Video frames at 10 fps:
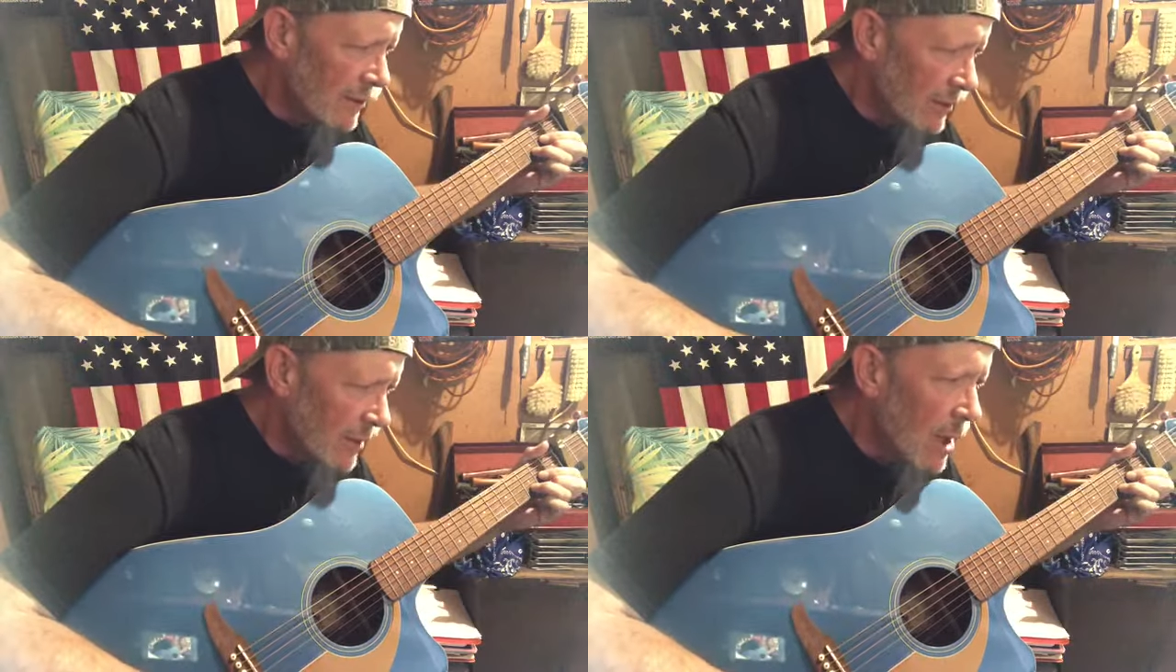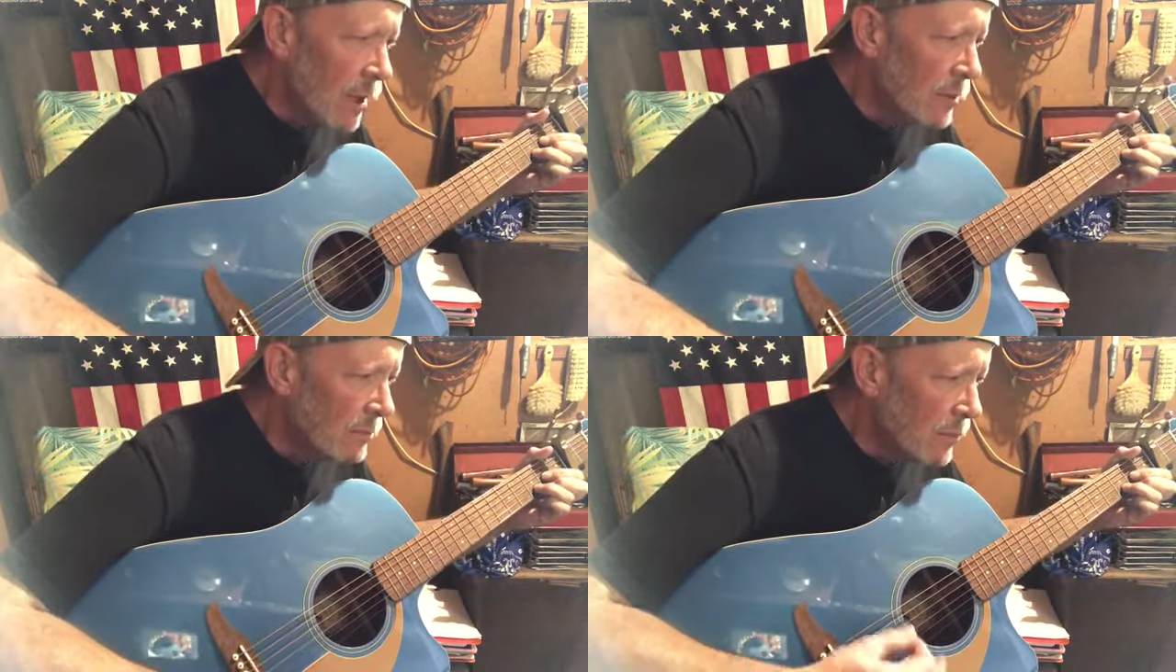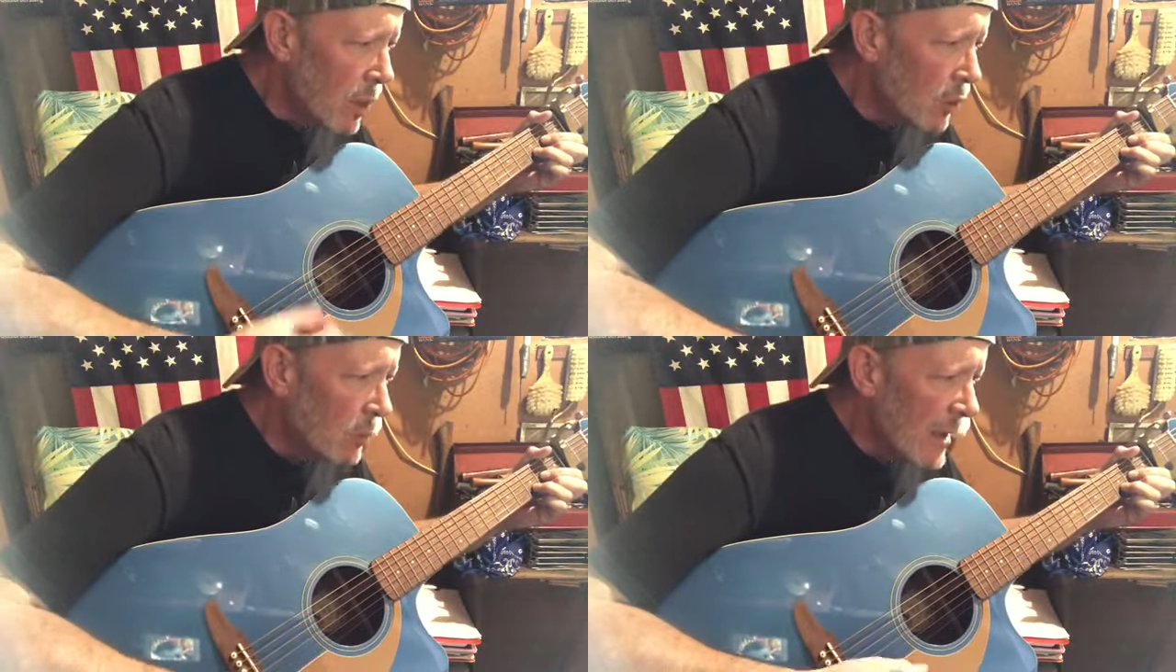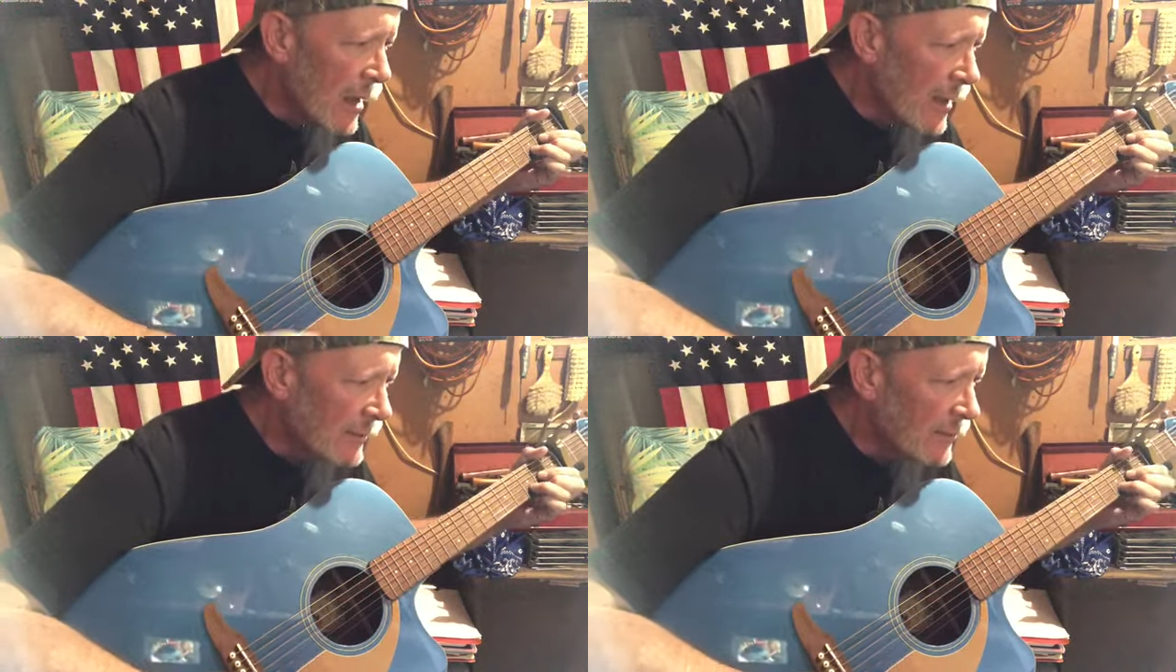Come home
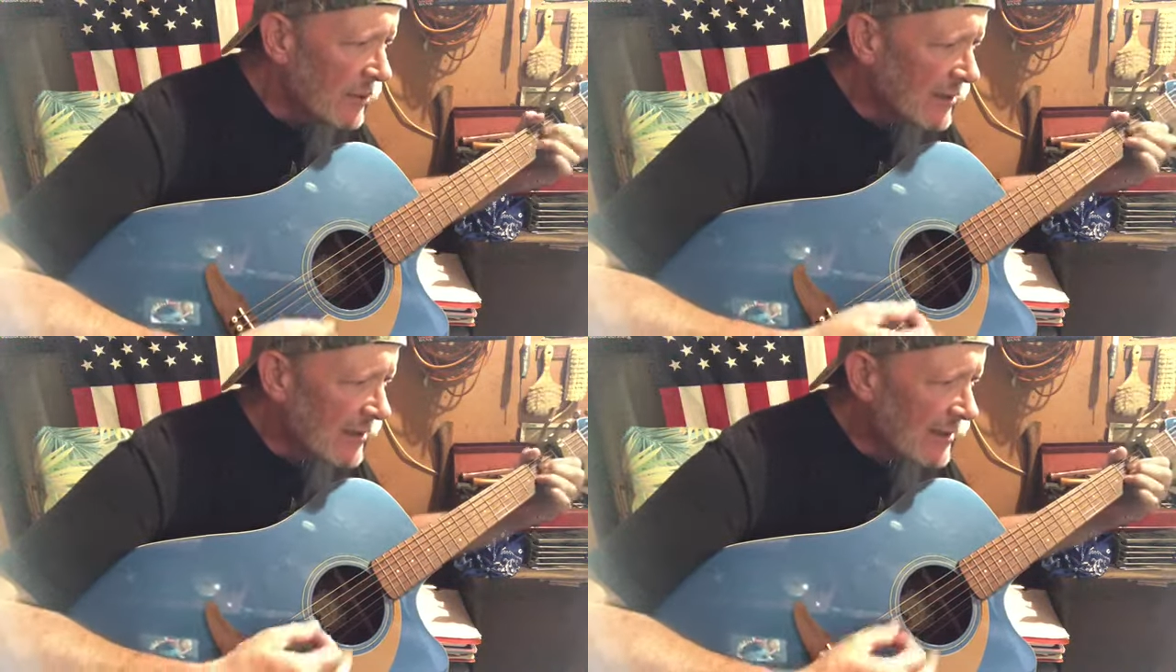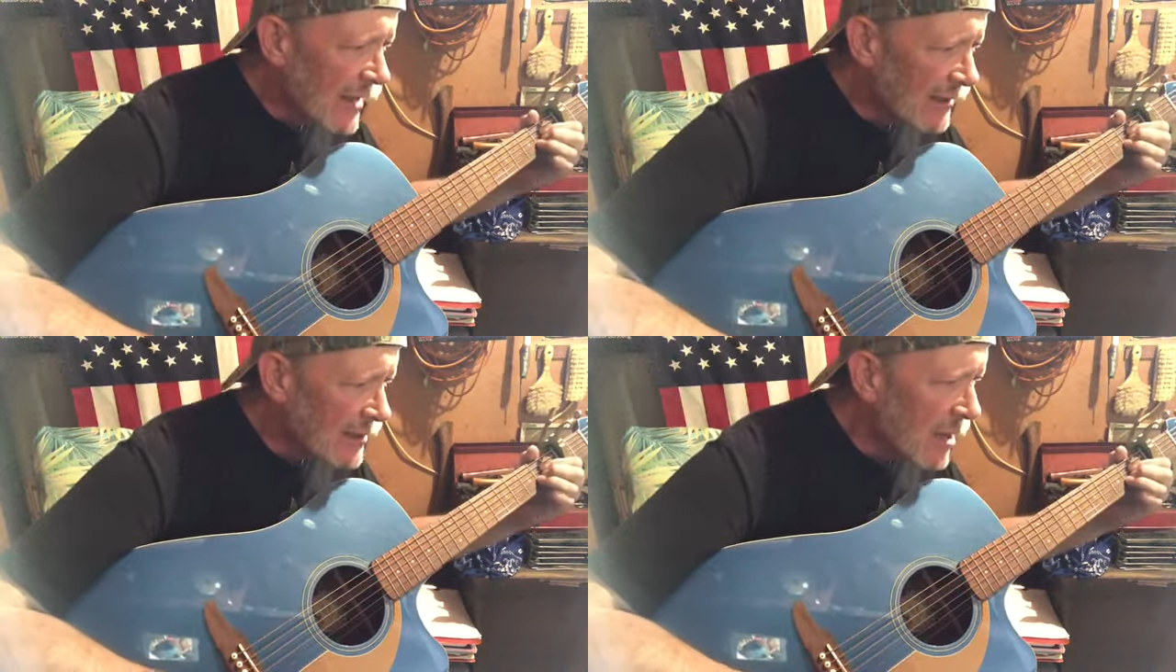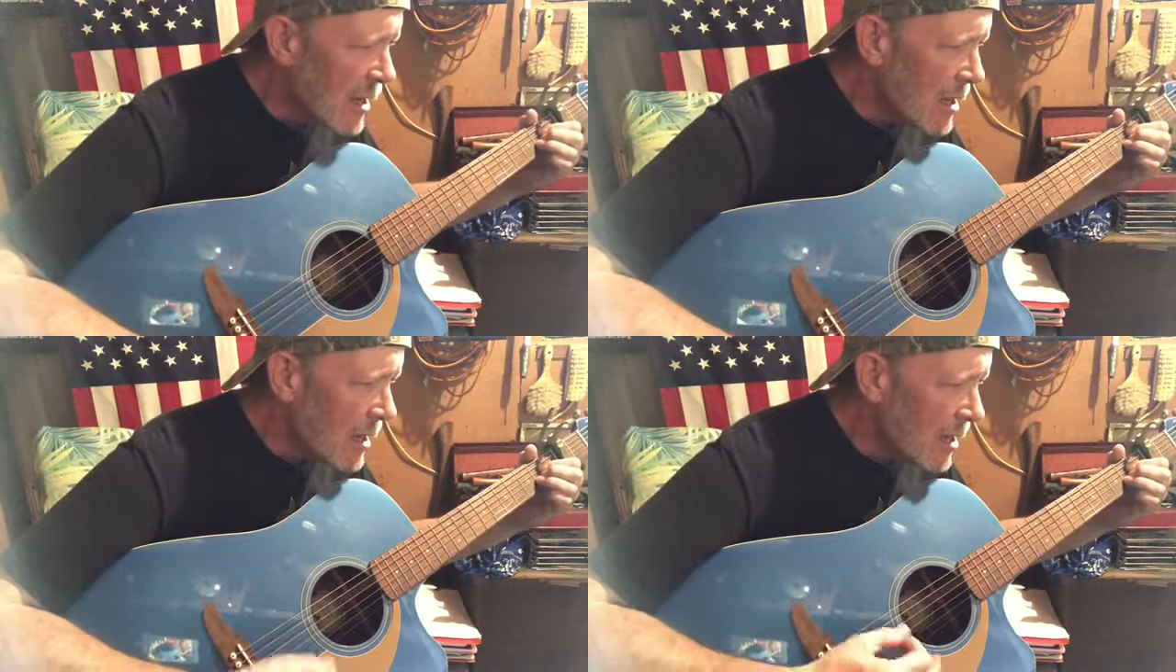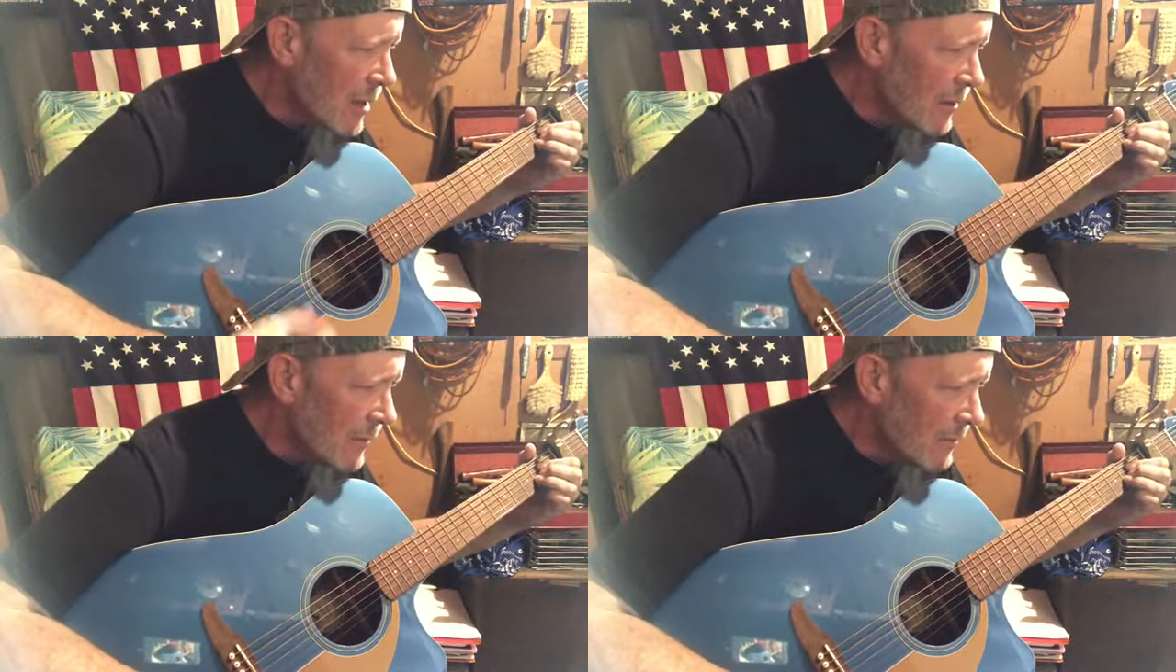at 6
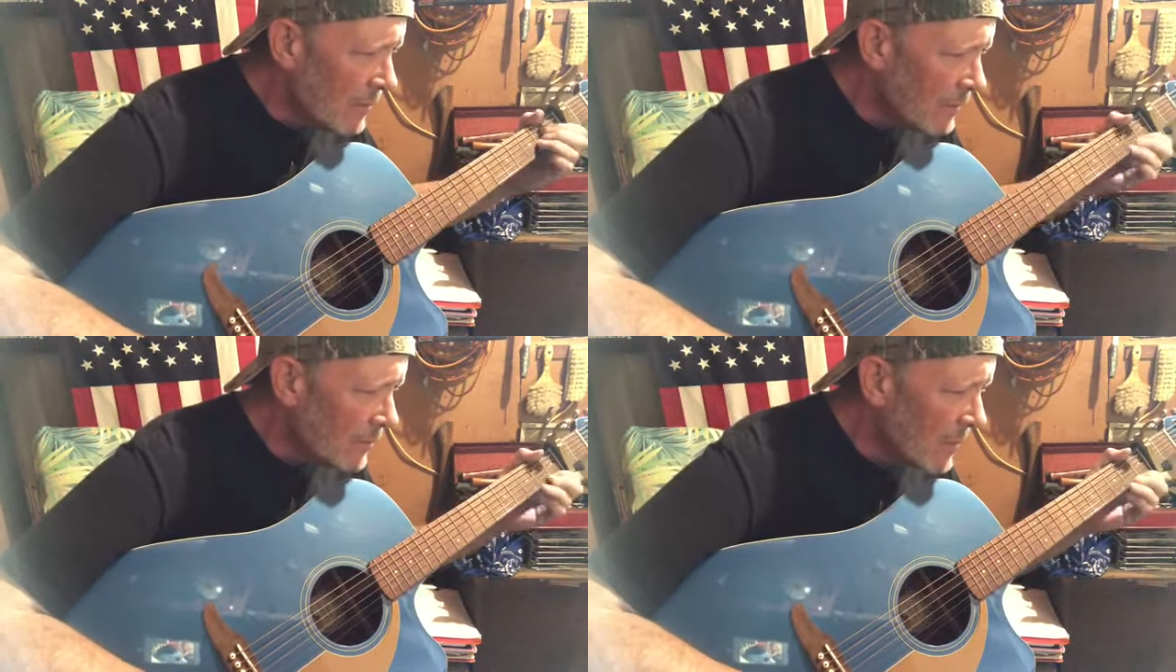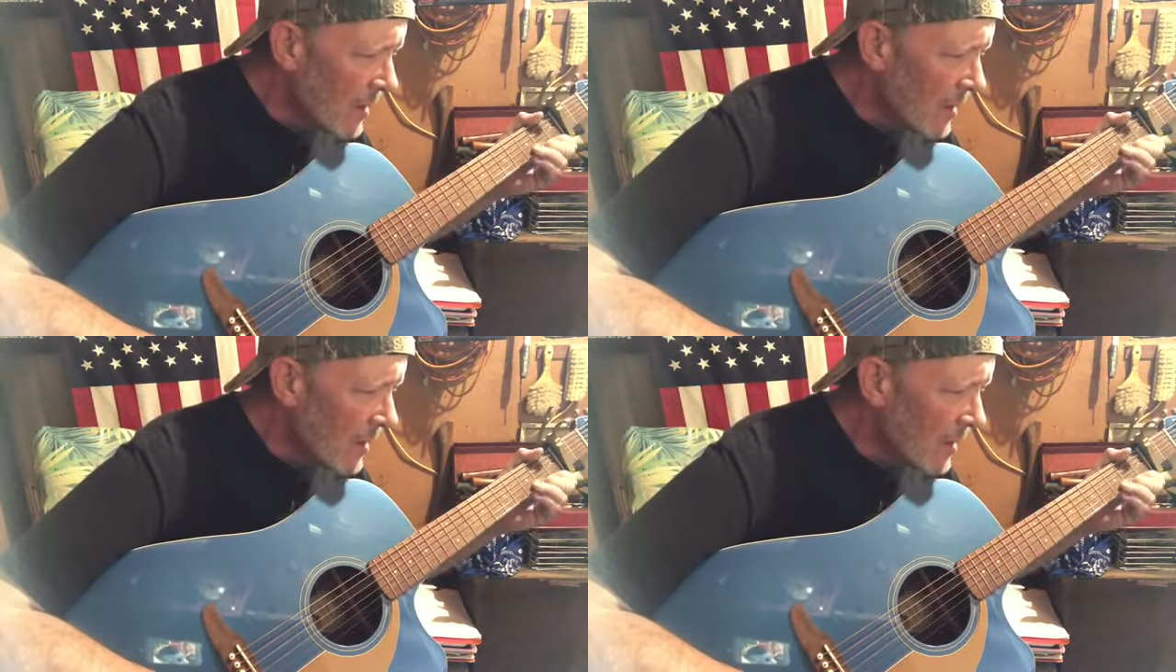a.m.